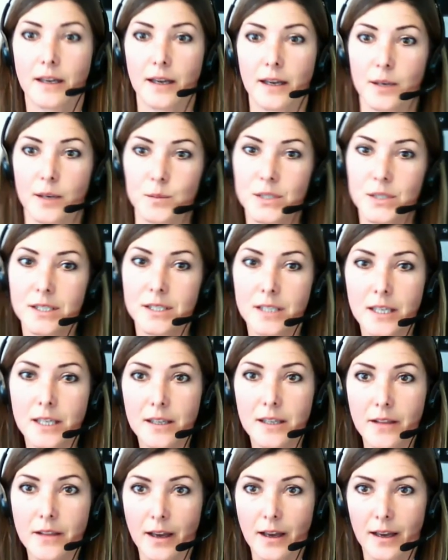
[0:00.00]

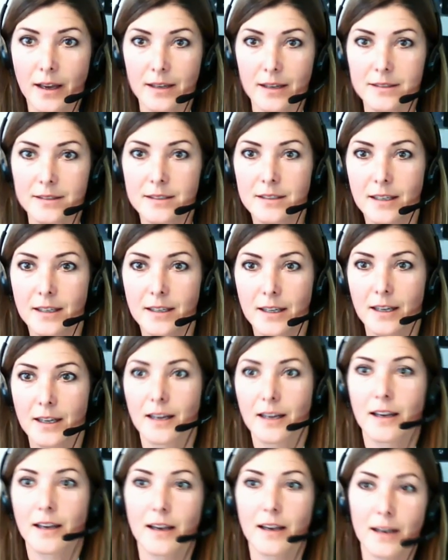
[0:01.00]
see that
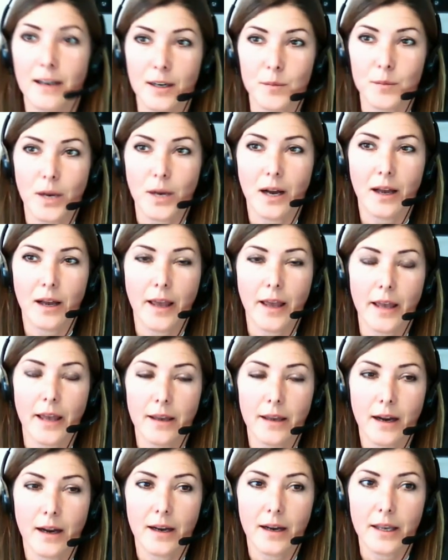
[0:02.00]

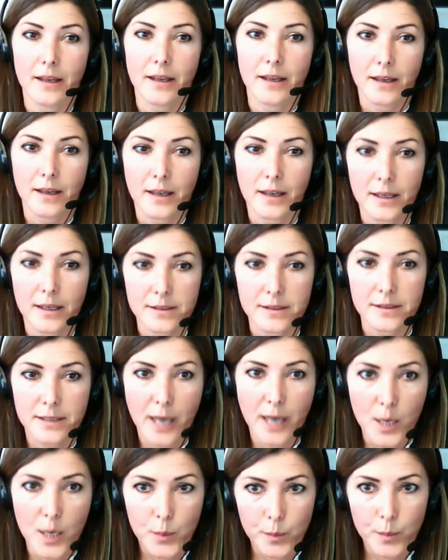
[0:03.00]
AI is
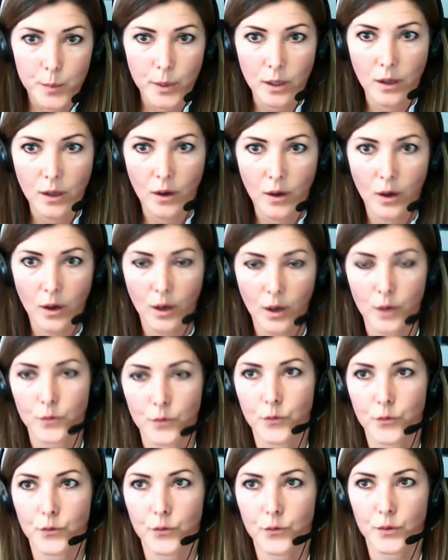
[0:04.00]
capable of
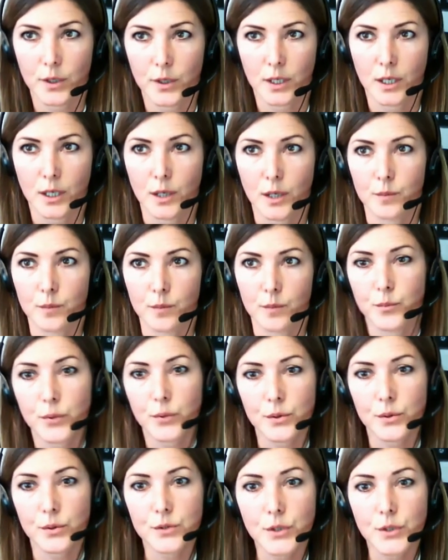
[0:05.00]

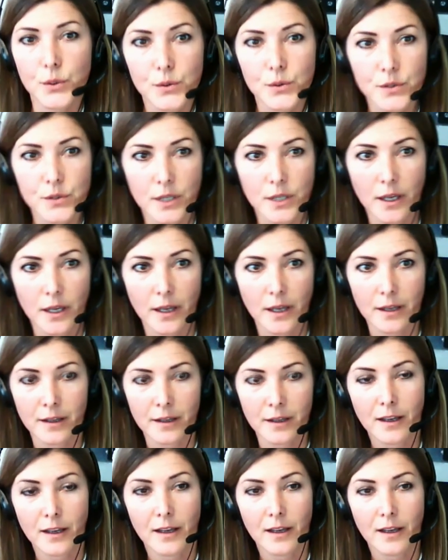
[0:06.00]

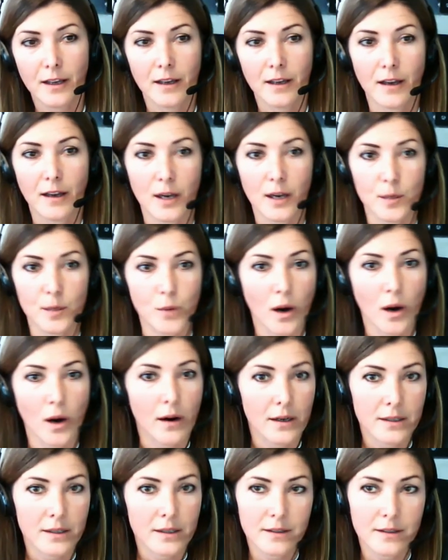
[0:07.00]
producing
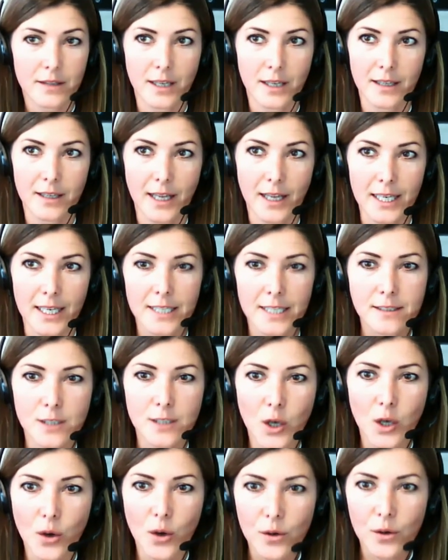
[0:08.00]
art that at
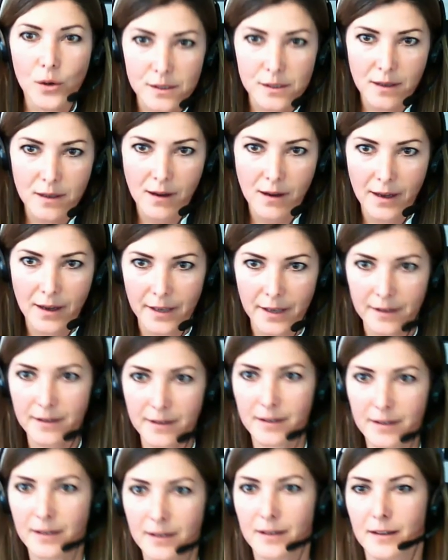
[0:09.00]
least looks like
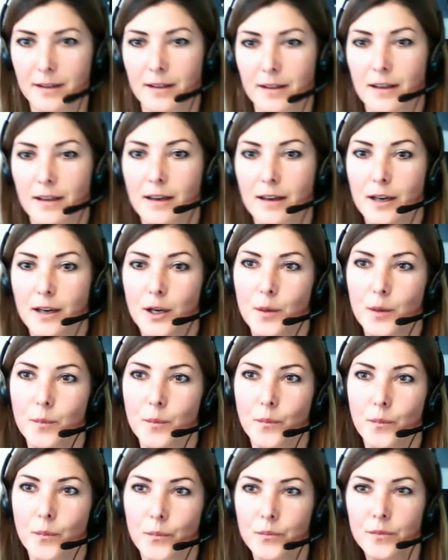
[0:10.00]
art
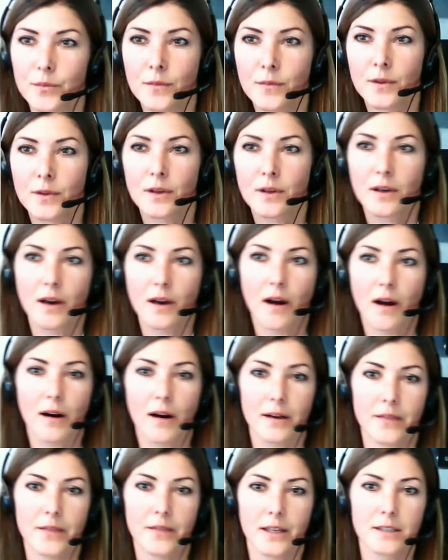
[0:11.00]

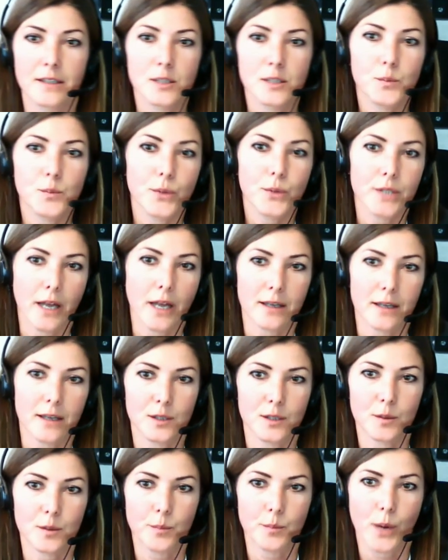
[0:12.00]
that is
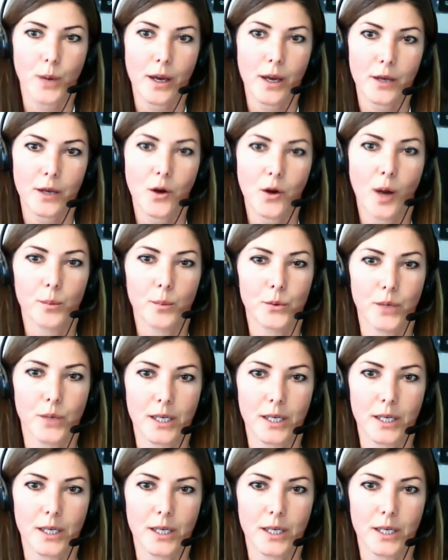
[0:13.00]
protected by copyright.